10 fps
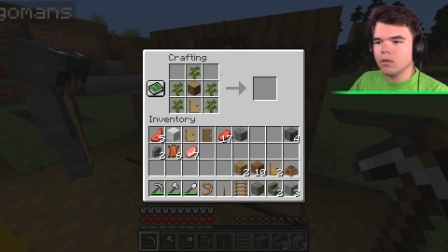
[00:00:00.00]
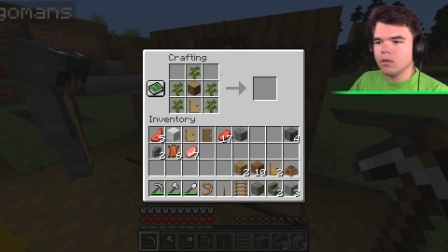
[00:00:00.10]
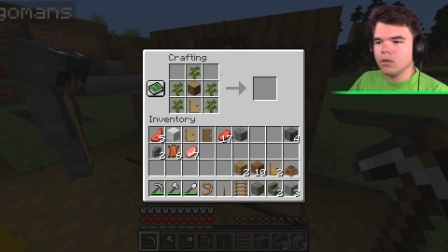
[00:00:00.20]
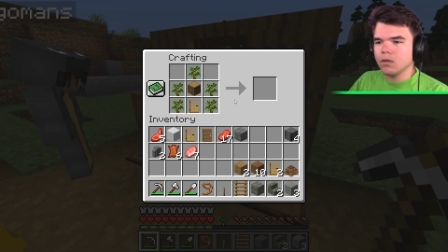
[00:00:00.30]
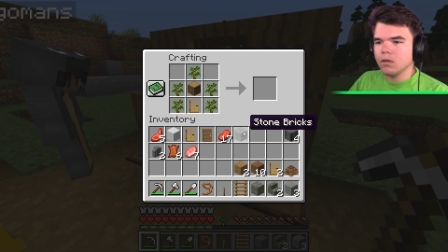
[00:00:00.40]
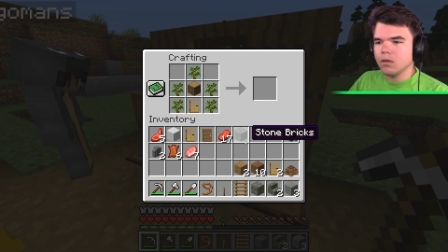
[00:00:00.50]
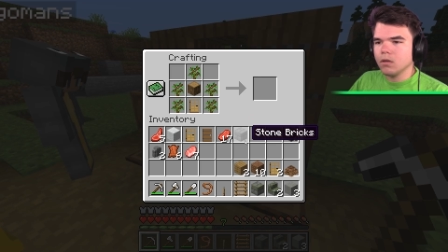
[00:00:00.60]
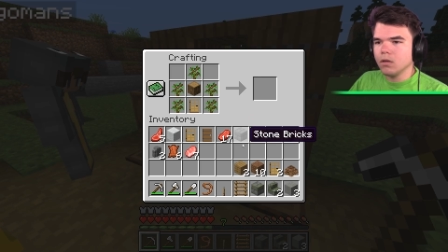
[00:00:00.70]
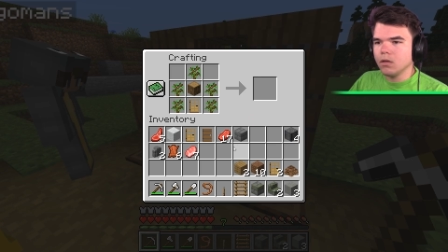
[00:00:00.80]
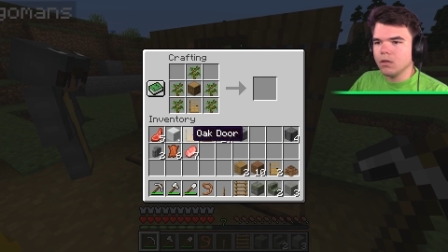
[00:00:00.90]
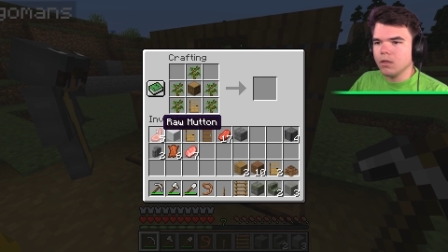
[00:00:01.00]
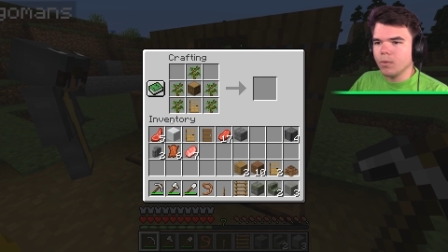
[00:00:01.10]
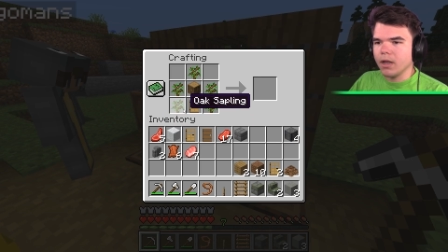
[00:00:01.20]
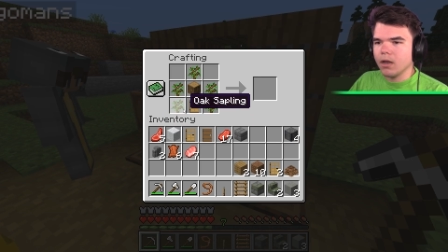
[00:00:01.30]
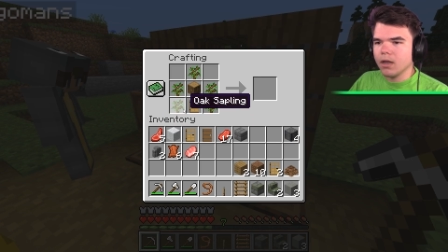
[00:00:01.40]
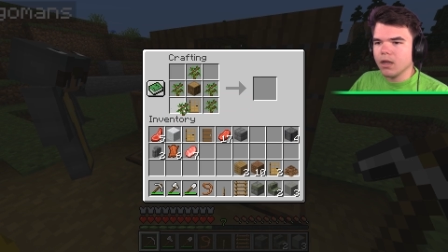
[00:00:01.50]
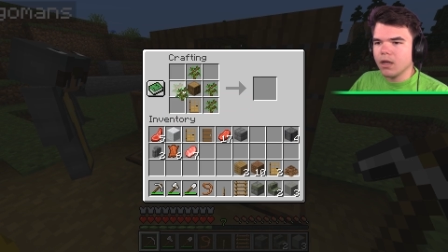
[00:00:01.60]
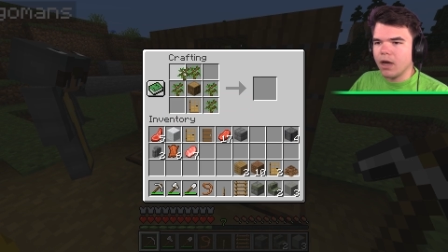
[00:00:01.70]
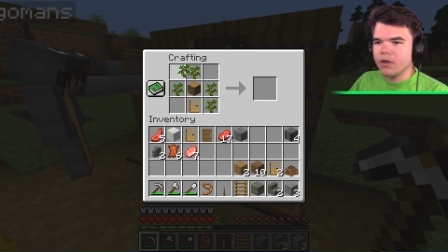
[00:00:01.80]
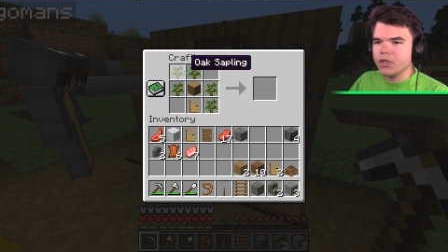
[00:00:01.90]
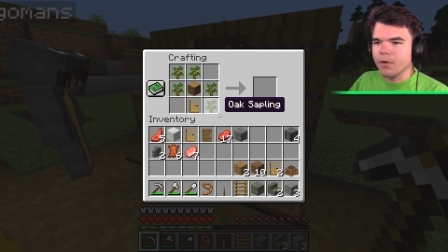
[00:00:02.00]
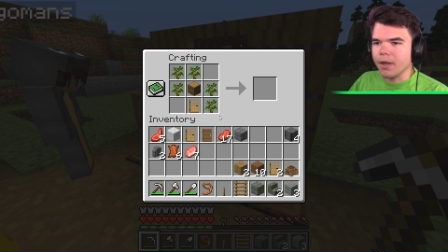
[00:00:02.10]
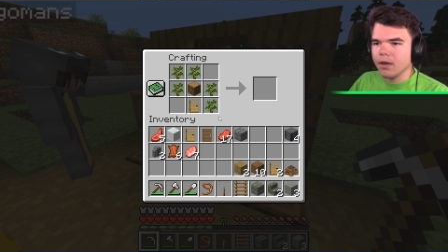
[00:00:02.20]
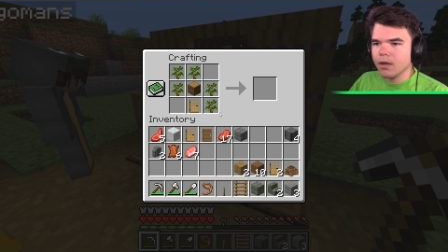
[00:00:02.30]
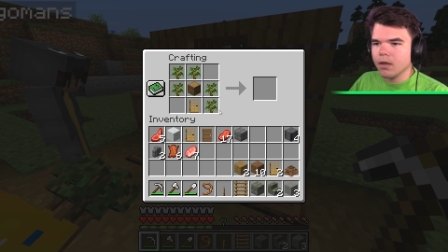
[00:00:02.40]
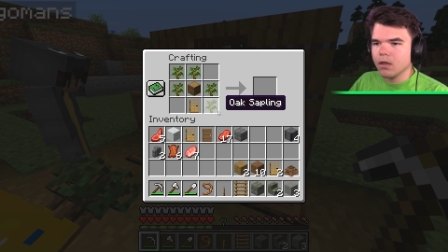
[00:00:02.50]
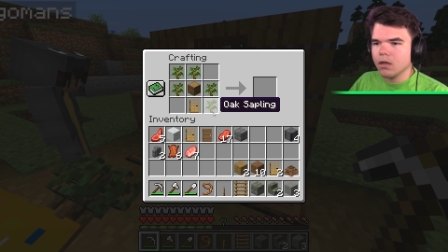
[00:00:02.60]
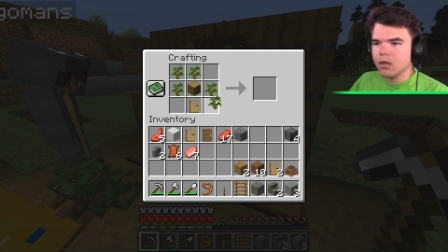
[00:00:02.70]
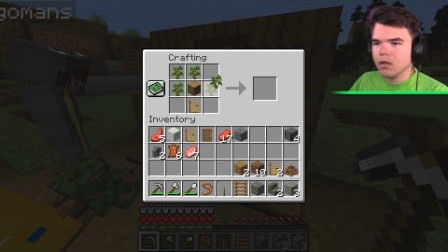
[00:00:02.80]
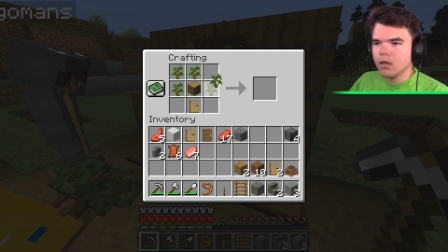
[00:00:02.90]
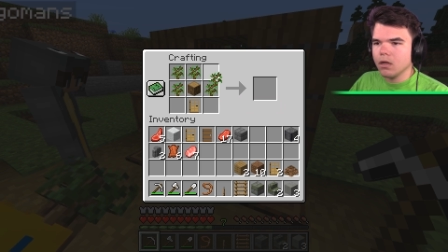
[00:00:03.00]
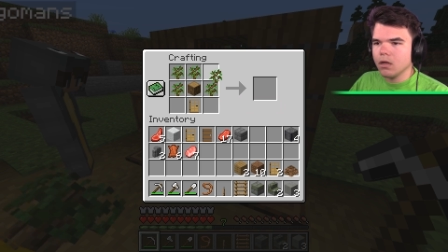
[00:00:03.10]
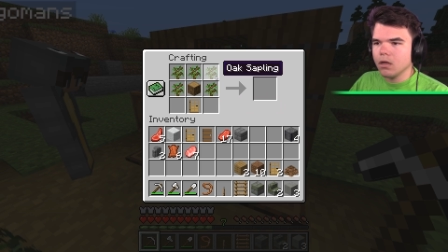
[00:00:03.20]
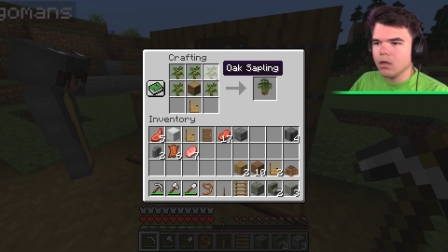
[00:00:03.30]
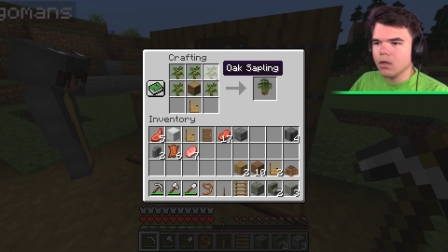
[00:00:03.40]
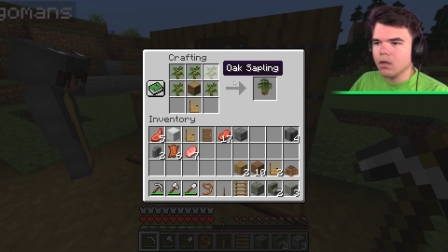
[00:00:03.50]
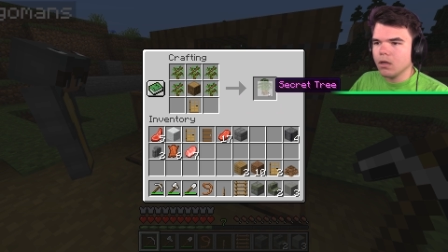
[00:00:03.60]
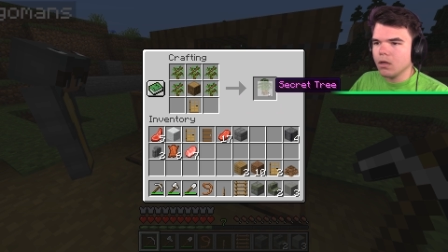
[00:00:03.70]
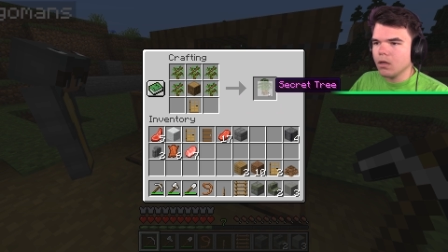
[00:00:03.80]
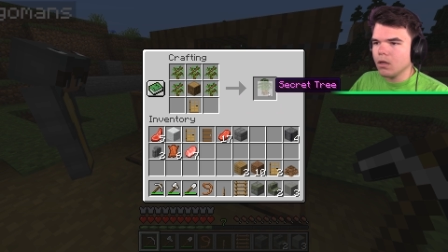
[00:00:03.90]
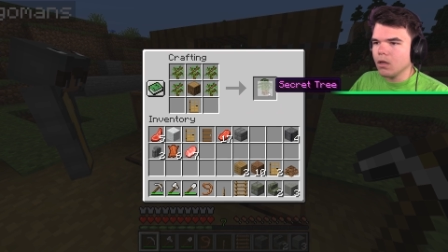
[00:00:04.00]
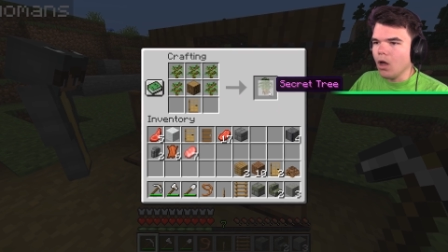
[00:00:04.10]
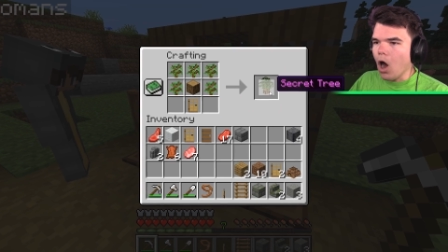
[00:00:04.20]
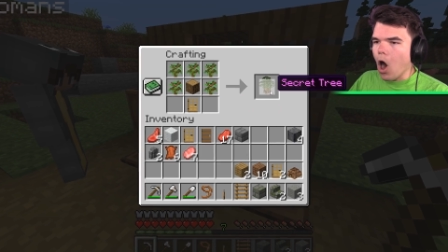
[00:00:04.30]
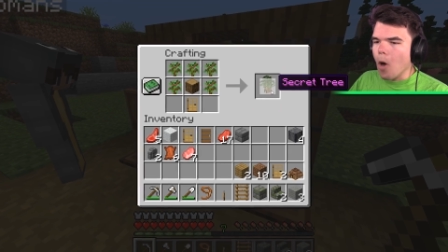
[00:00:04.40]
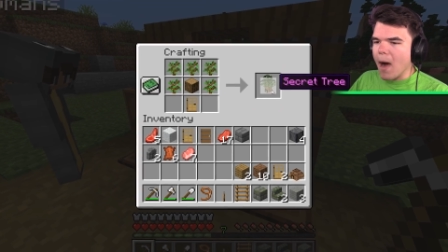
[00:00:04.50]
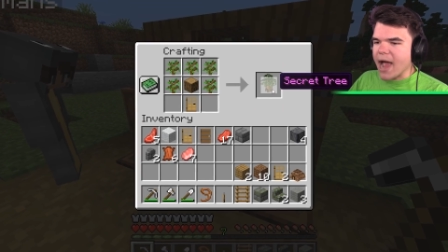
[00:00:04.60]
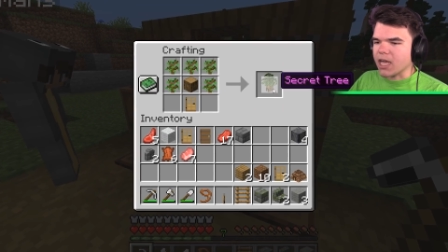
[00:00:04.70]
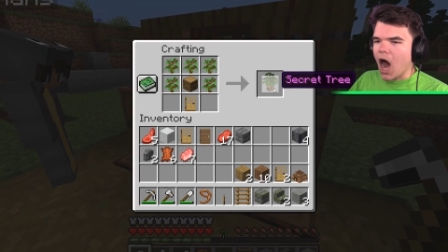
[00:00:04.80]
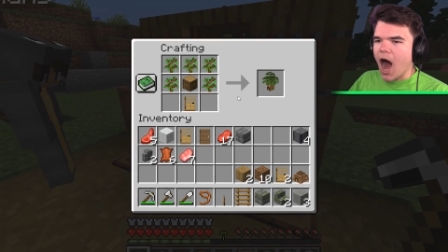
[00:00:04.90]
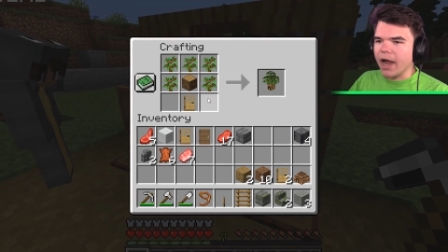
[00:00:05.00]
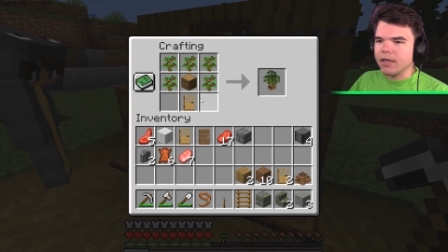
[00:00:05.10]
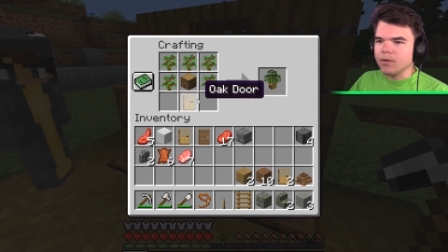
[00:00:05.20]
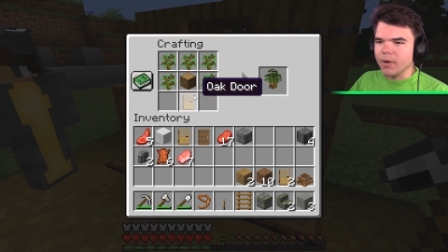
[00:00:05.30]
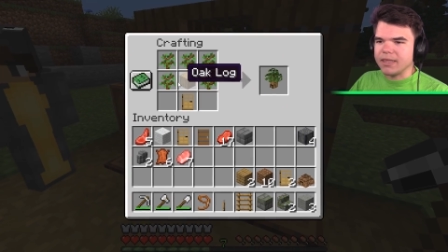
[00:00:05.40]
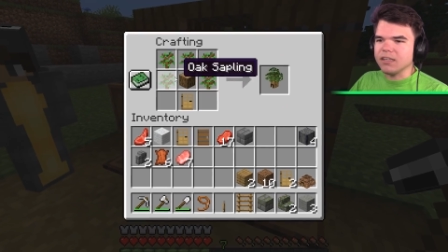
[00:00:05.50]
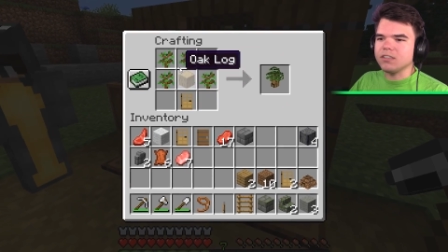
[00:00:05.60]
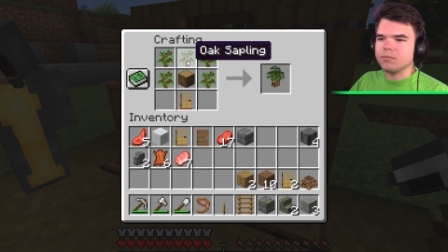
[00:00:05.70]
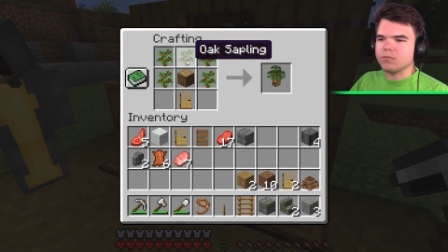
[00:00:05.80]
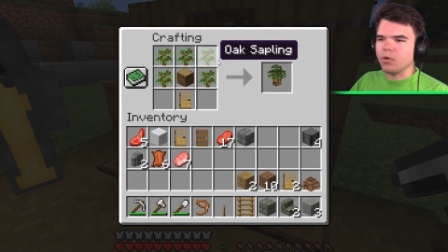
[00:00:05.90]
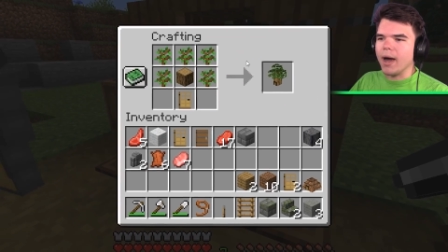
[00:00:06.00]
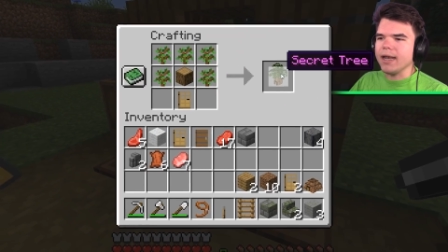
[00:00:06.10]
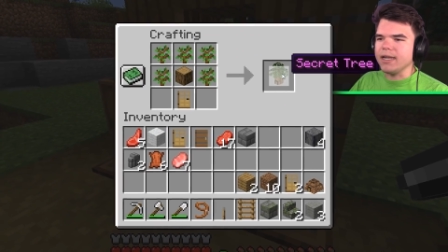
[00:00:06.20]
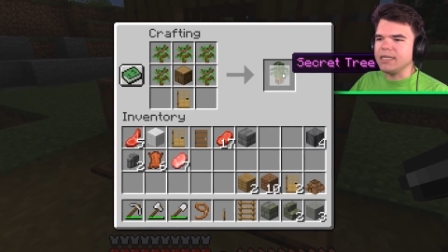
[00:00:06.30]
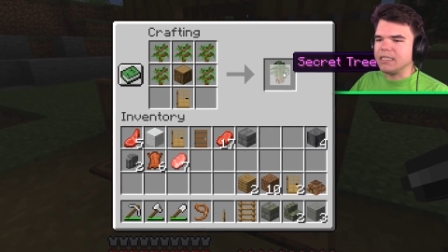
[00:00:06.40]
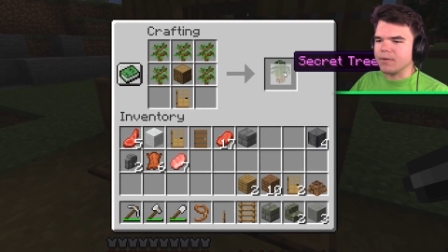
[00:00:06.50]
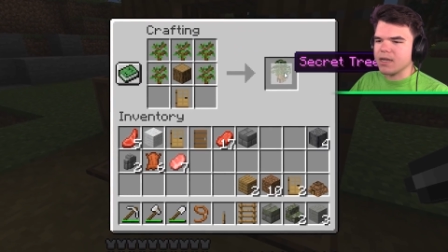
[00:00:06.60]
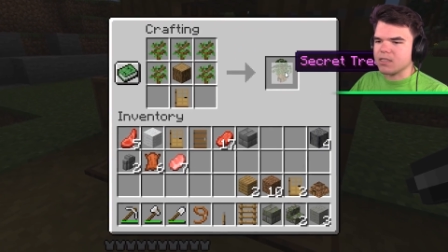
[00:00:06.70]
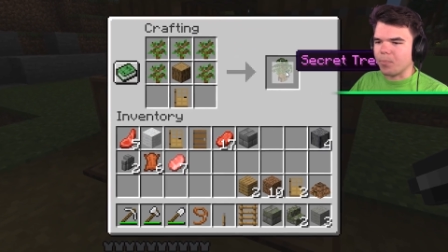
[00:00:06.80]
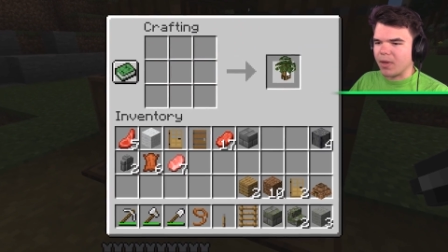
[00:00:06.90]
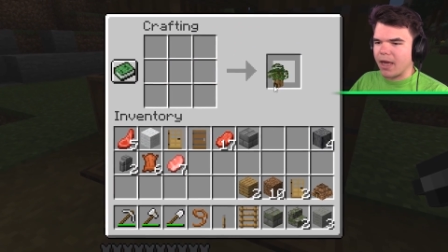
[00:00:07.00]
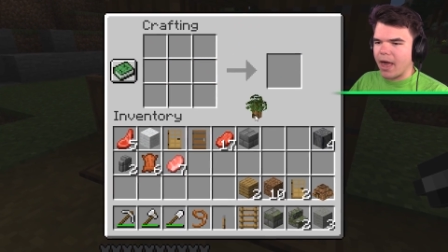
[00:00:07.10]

Oh, guys, what? How did you do it? I made it. Look. Oh my god, it's Oh my big. god! Wait, that's uh, quite an easy recipe,